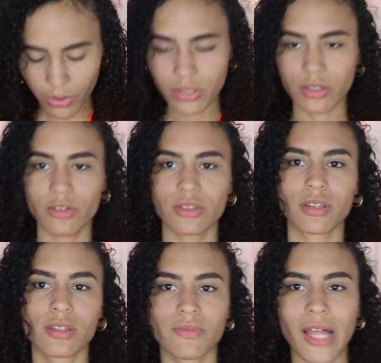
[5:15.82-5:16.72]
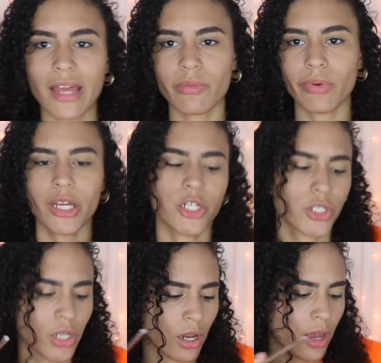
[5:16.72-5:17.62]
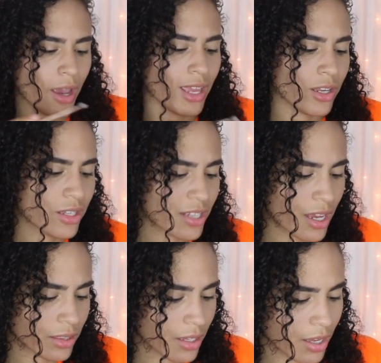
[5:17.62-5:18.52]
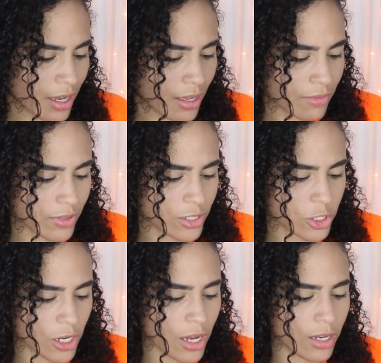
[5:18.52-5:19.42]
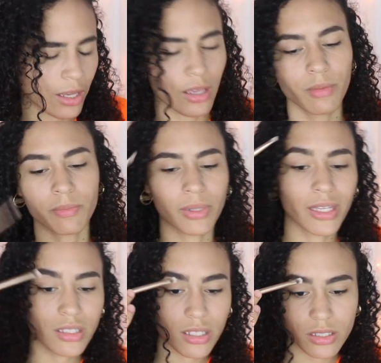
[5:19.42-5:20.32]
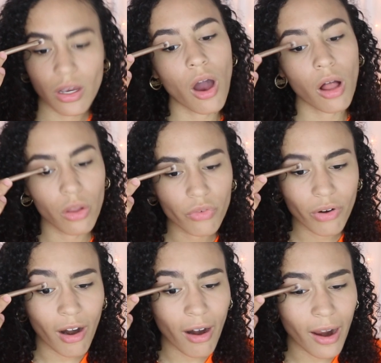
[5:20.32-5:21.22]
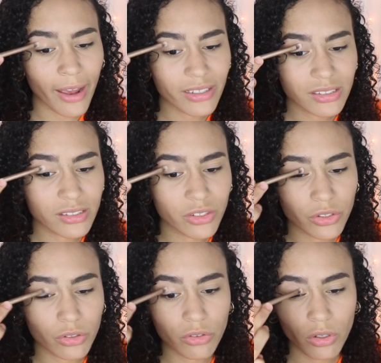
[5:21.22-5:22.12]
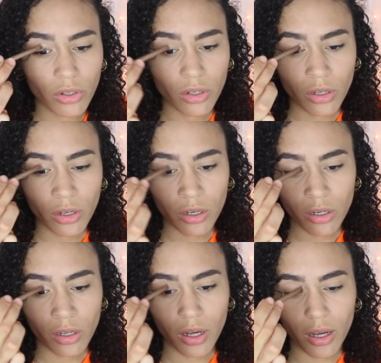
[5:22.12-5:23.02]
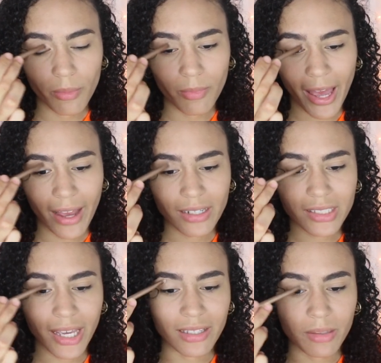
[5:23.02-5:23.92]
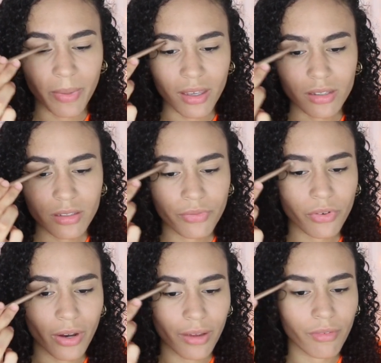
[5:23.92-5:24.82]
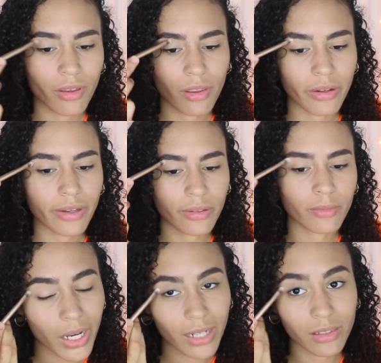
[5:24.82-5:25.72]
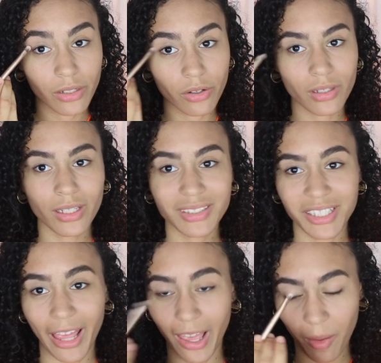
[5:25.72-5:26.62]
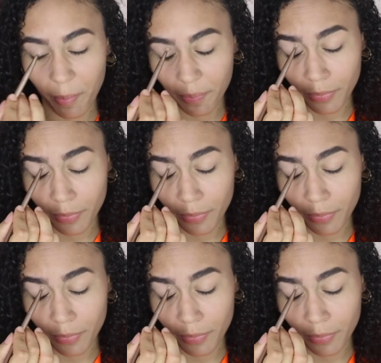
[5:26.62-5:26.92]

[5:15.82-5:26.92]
going to use this flat brush and take the canvas shade and place it all over our eyes to act as a base for everything. I literally today